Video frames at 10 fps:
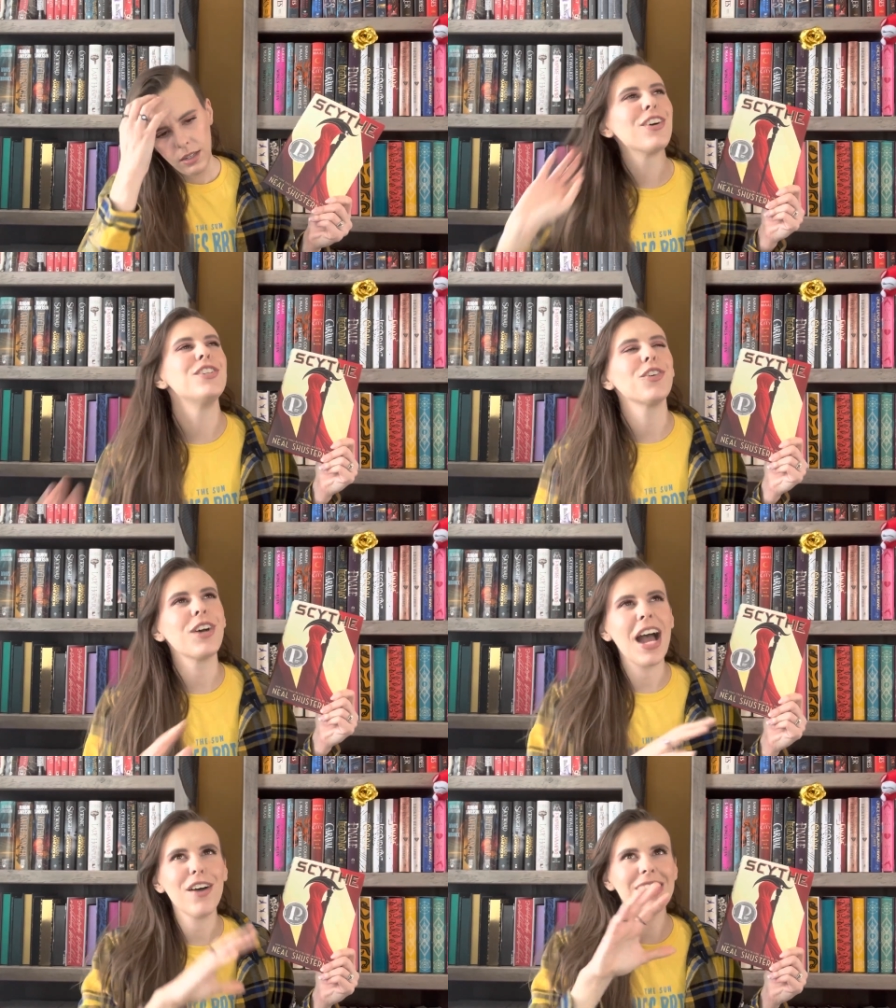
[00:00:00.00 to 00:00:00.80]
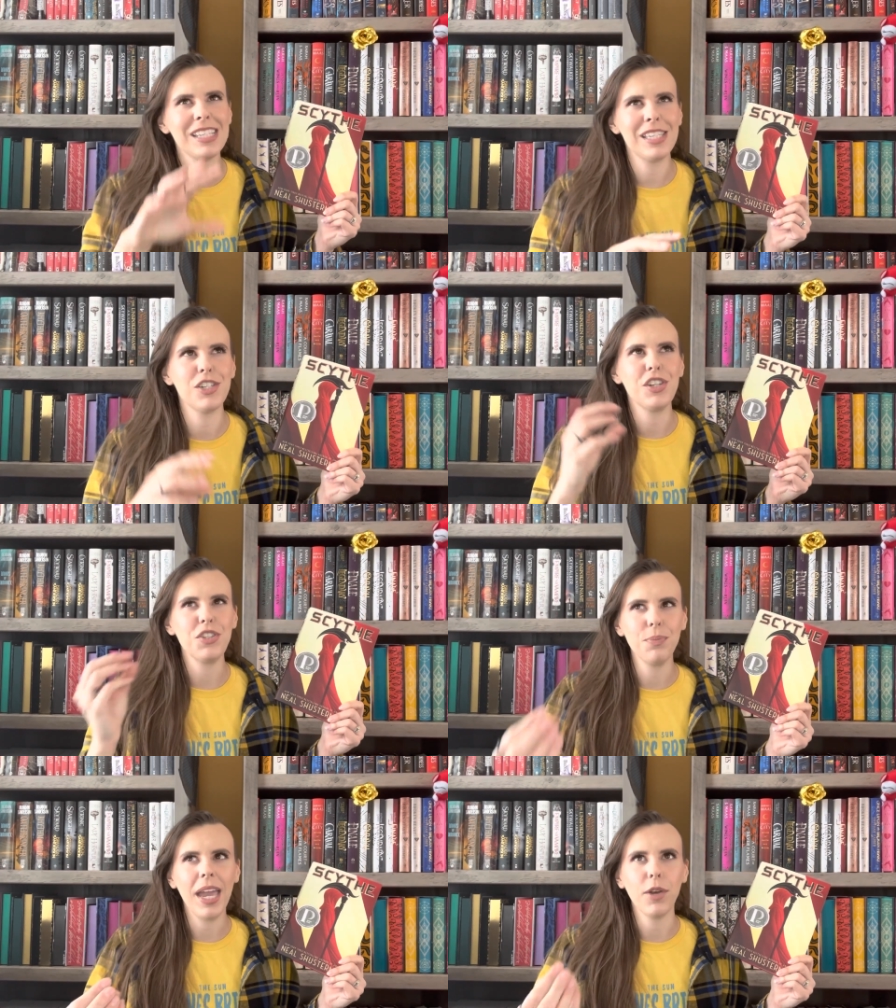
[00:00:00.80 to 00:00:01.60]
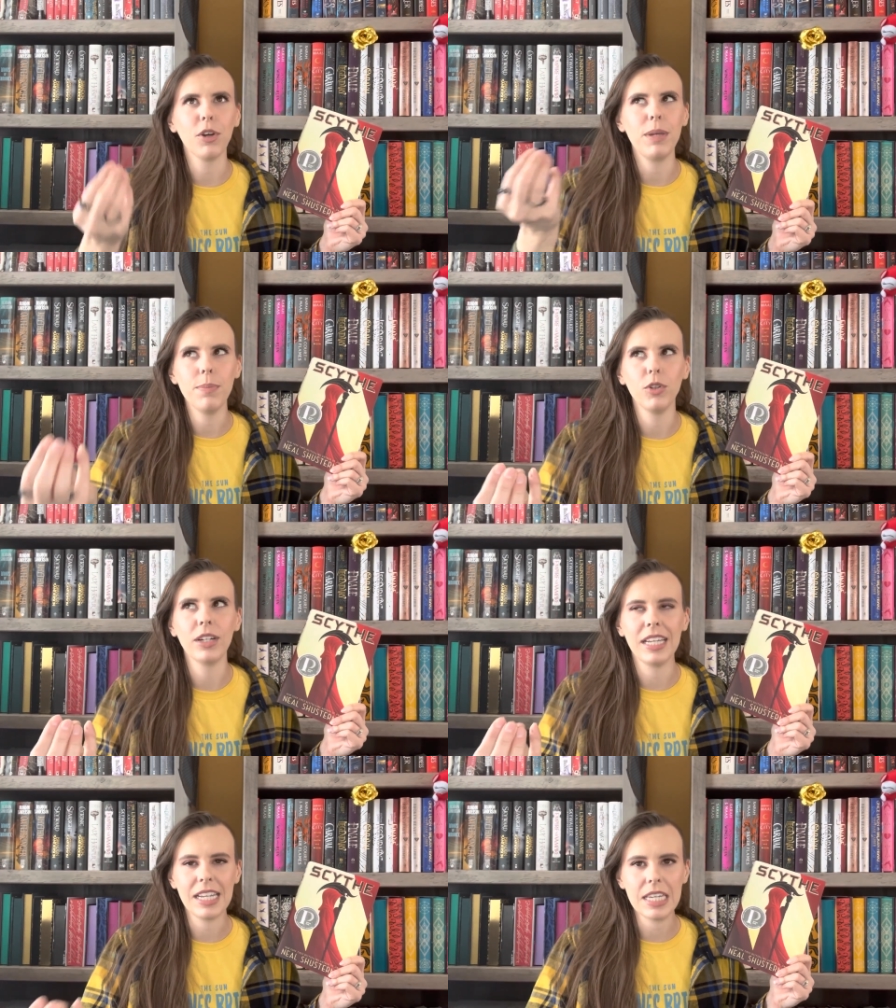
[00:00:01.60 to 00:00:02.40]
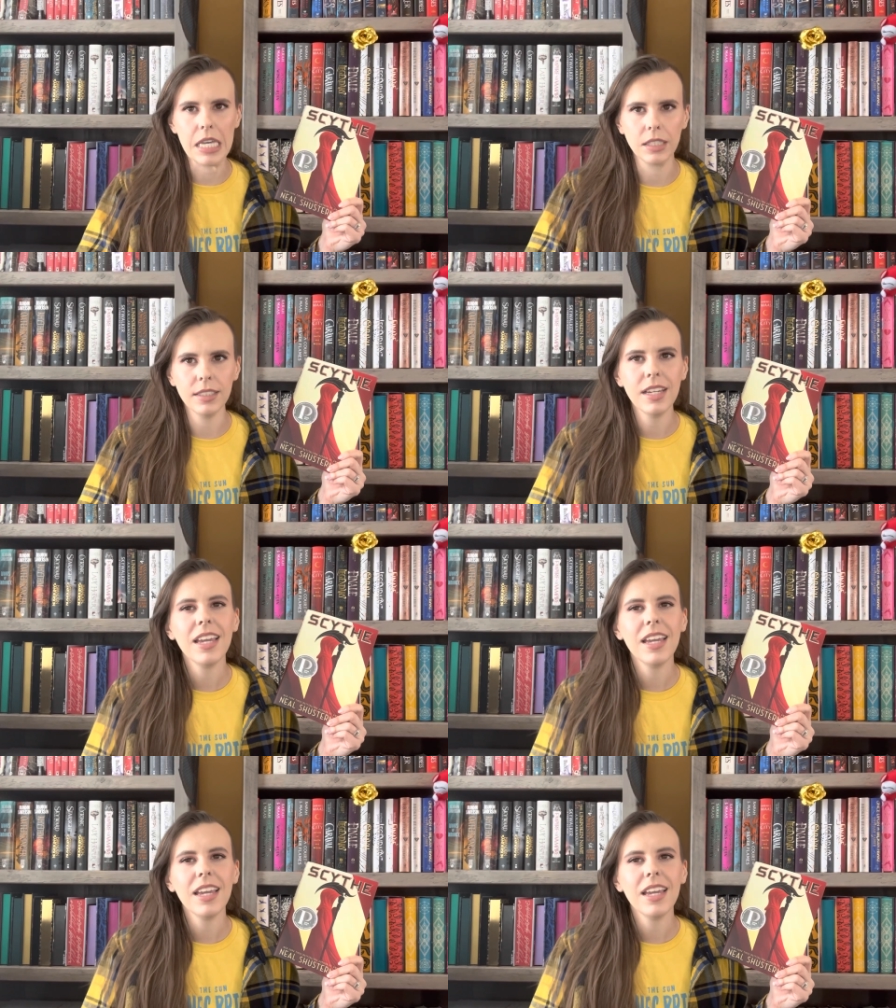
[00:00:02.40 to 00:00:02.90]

I don't know how the decision is made where people are getting killed,